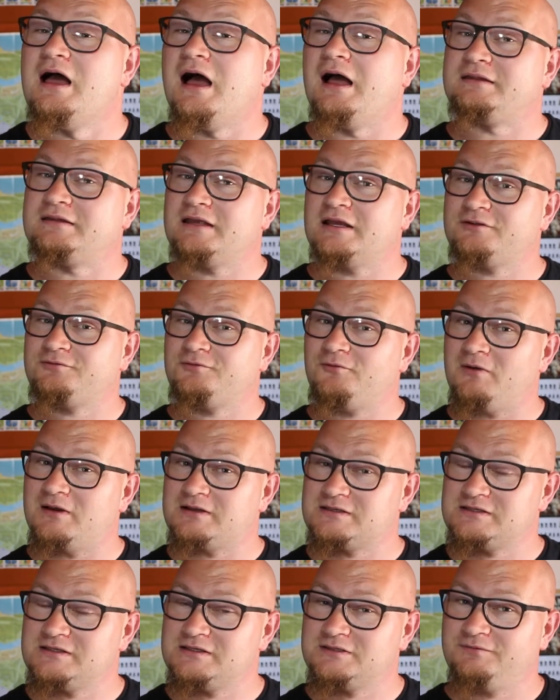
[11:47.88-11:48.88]
And thanks for
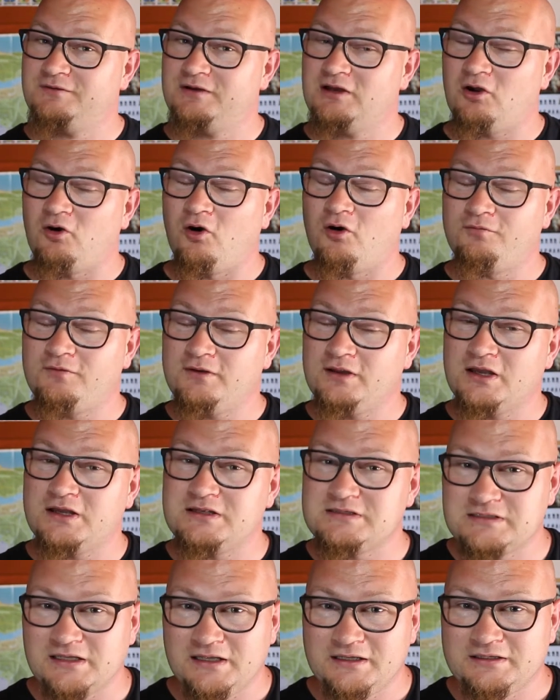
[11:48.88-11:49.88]
watching this video. Hopefully you
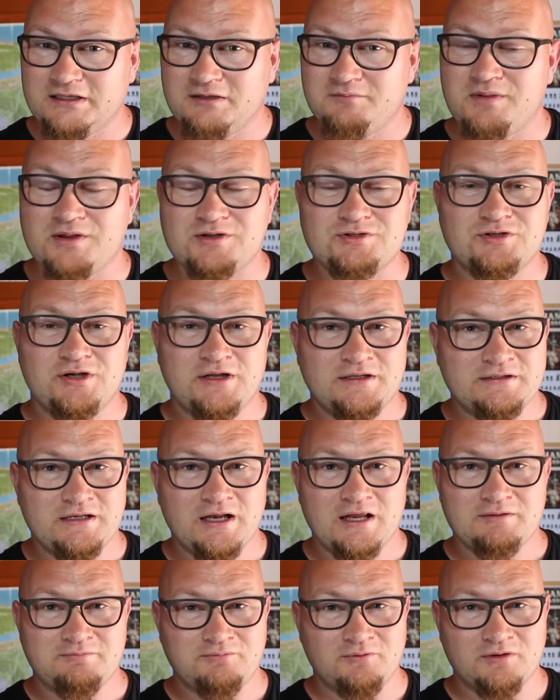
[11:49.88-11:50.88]
guys liked it. Make sure to hit the
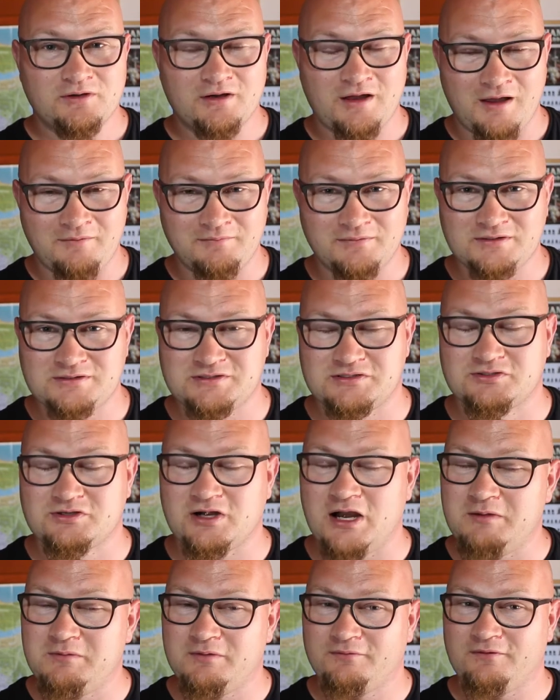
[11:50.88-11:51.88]
like button, comment and
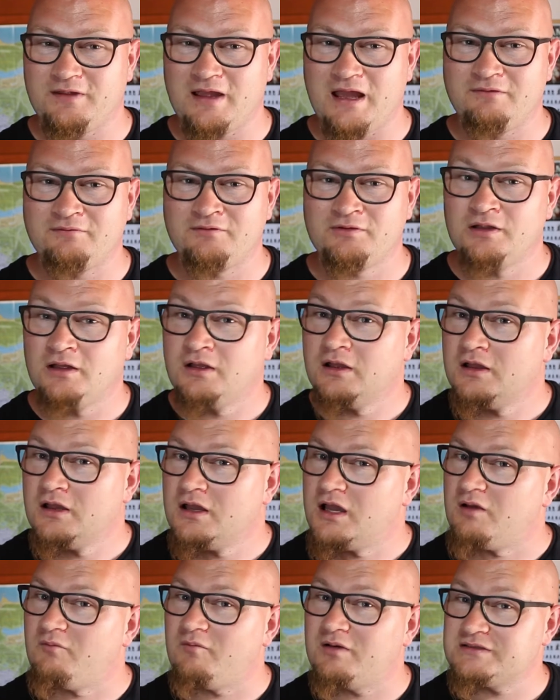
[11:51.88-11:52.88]
subscribe if you haven't.
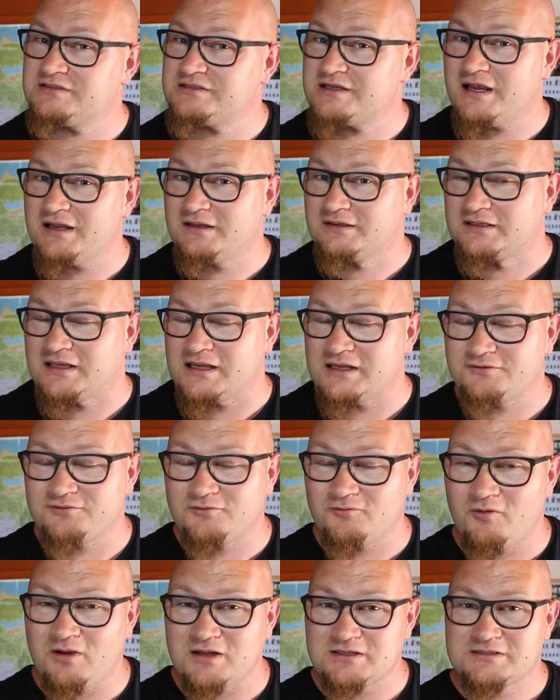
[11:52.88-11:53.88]
And once again, thanks
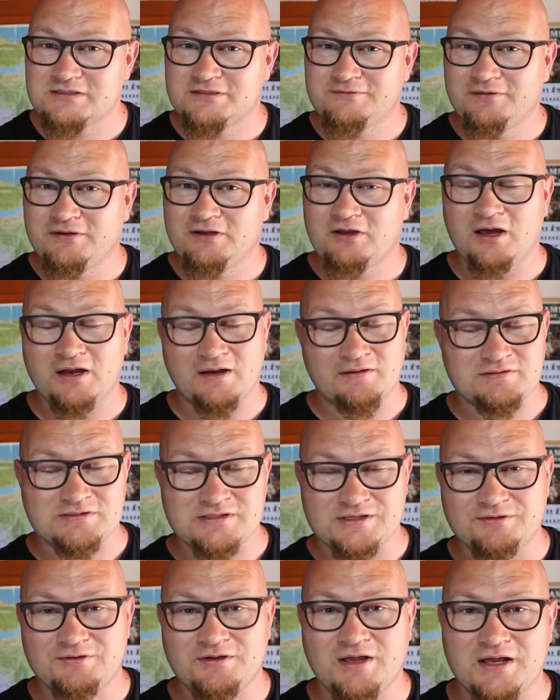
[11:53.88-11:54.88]
for watching this video, and I'll
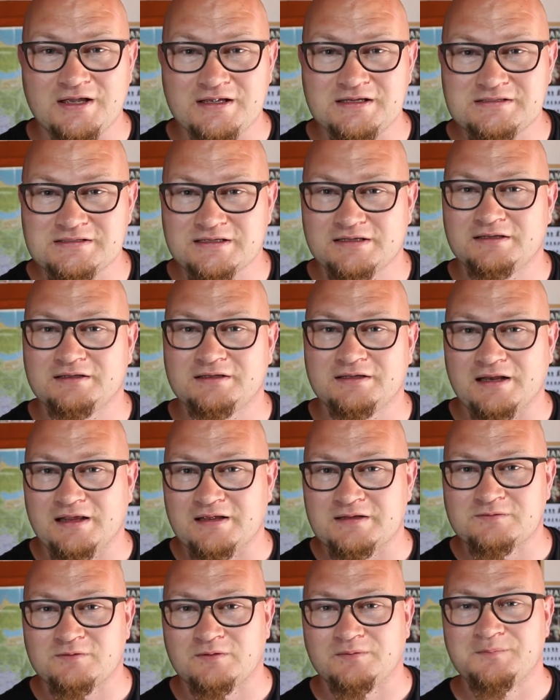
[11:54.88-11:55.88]
see you guys in the
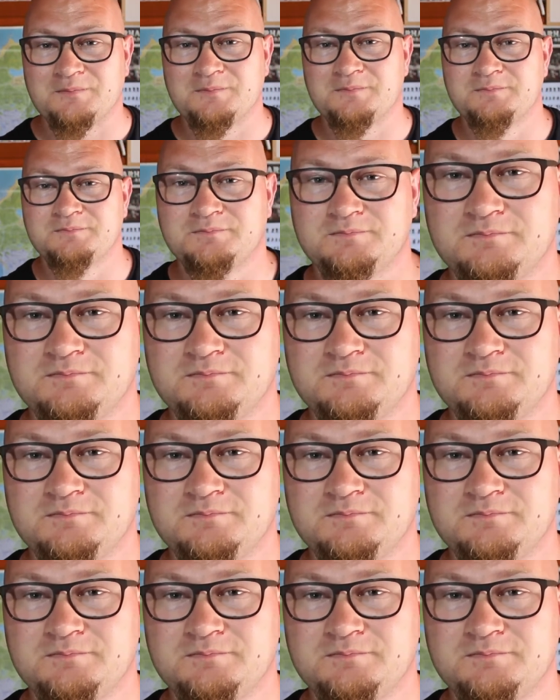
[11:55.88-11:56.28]
next one.